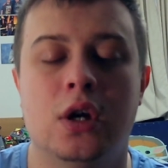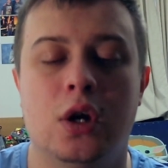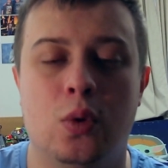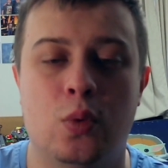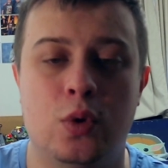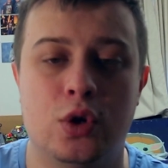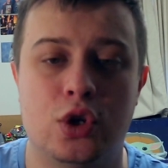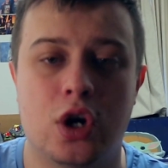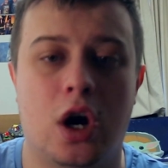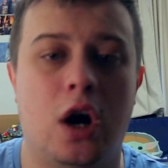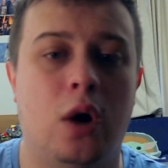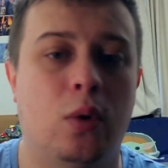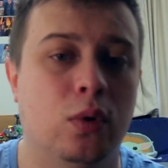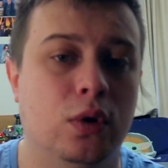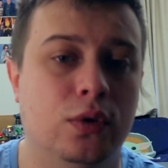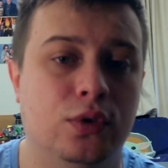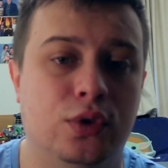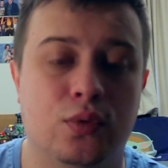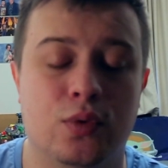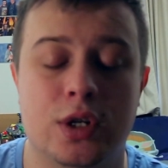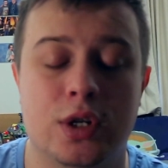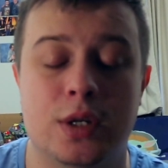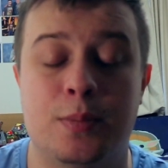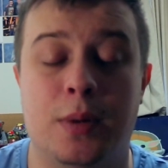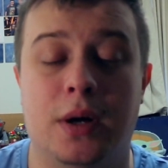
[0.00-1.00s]
which I will look to
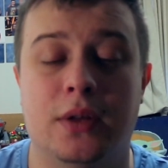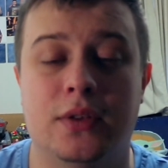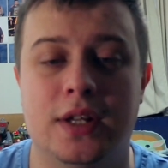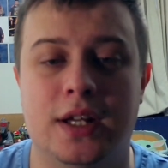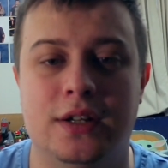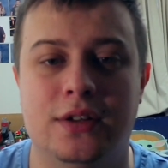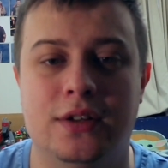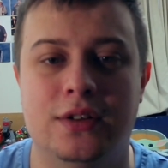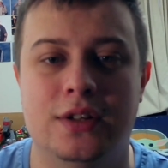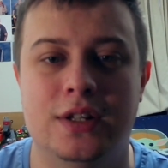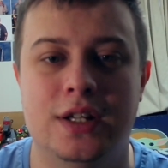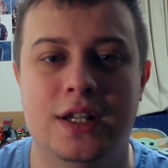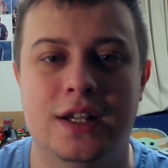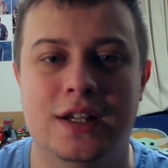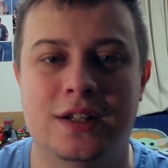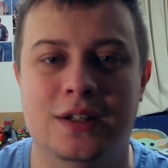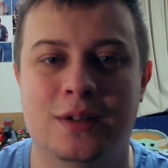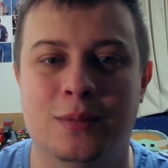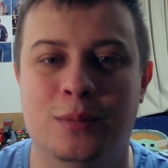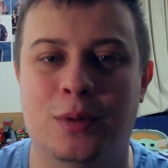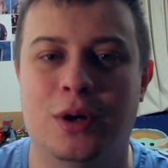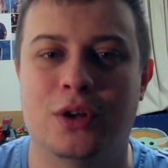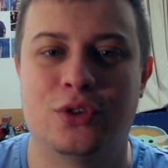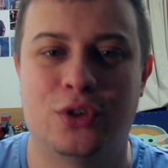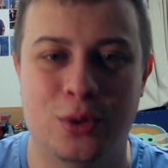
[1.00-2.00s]
reach by the end of the year.
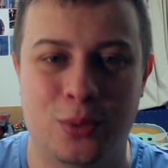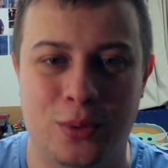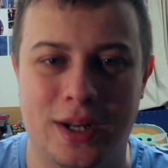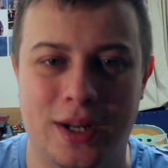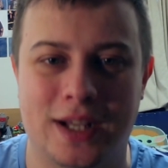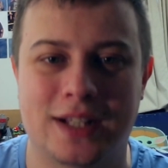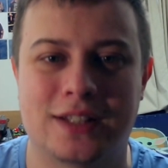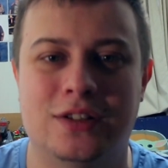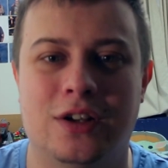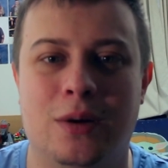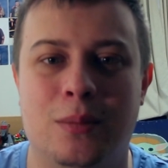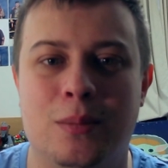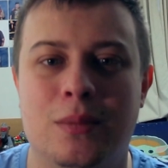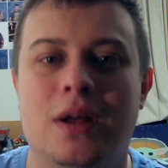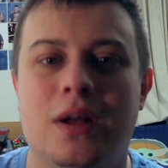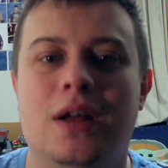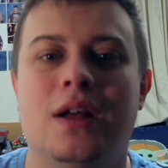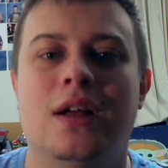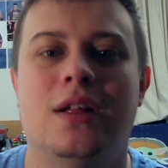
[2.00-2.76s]
But I'll see you all next time.